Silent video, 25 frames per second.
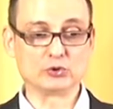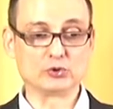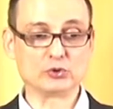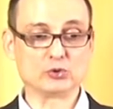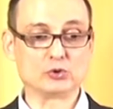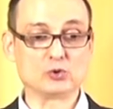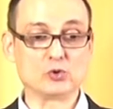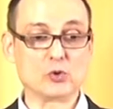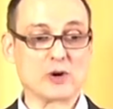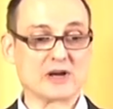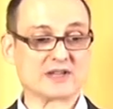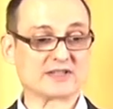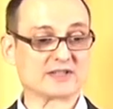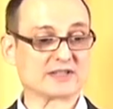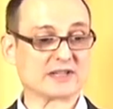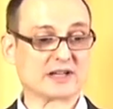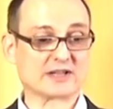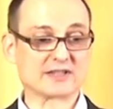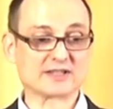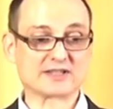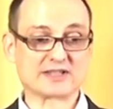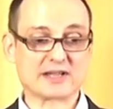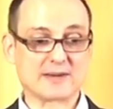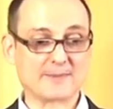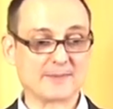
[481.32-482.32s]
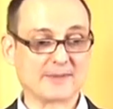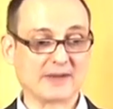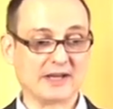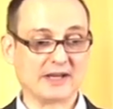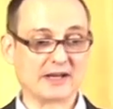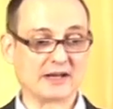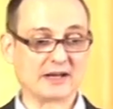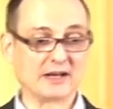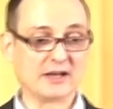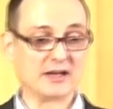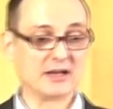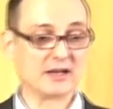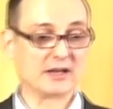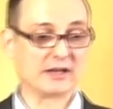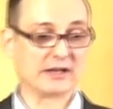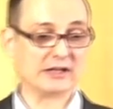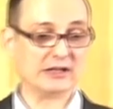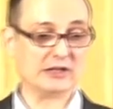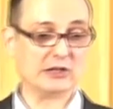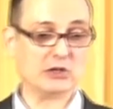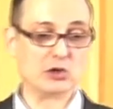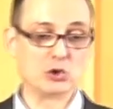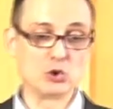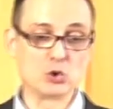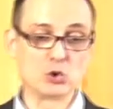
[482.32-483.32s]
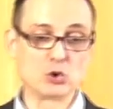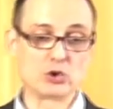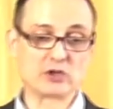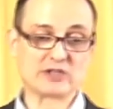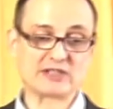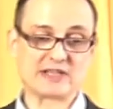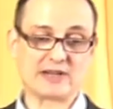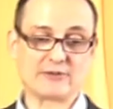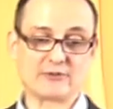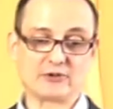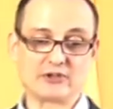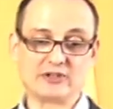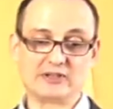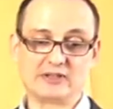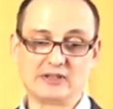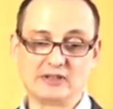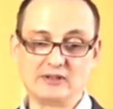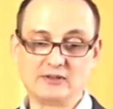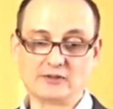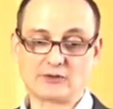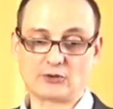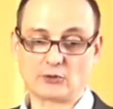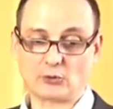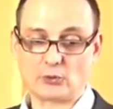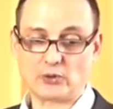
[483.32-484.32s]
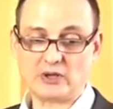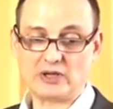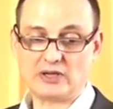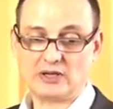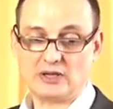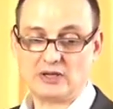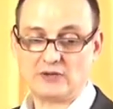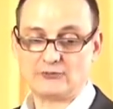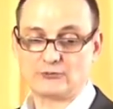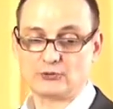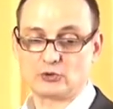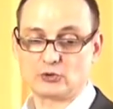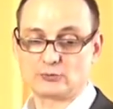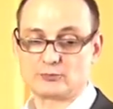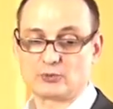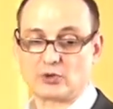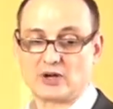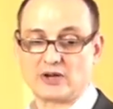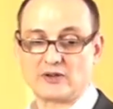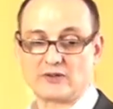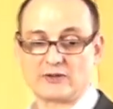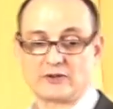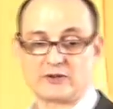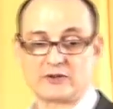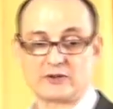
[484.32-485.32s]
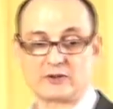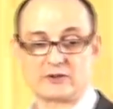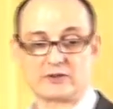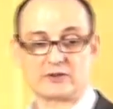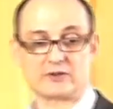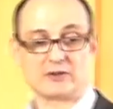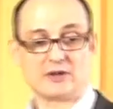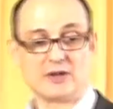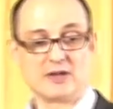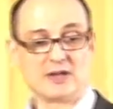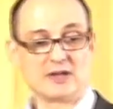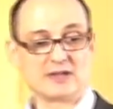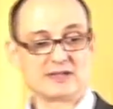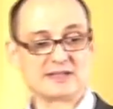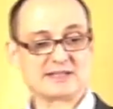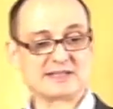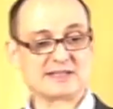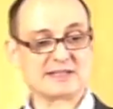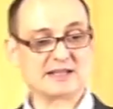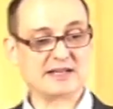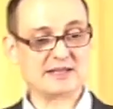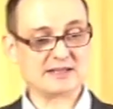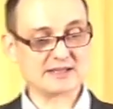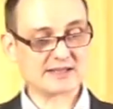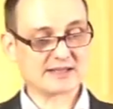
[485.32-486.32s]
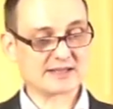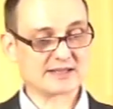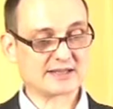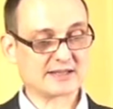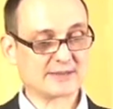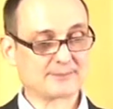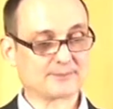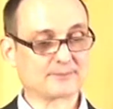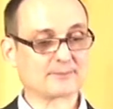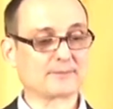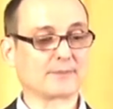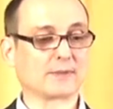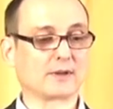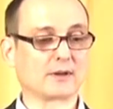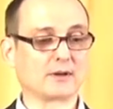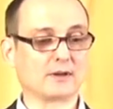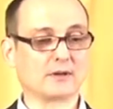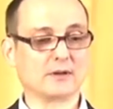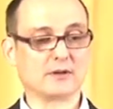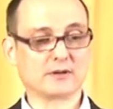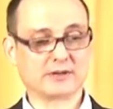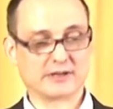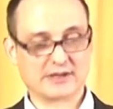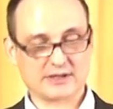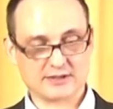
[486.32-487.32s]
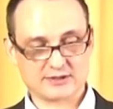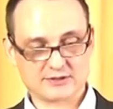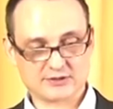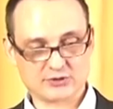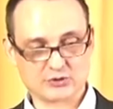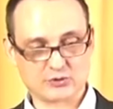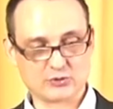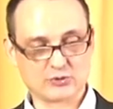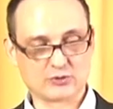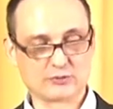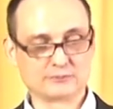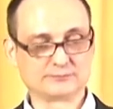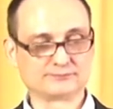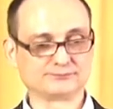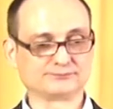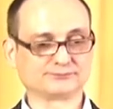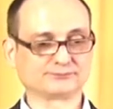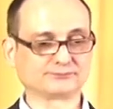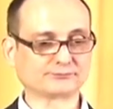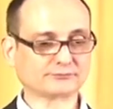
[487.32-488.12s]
who has done something in Luke 17:3, if your brother sins against you,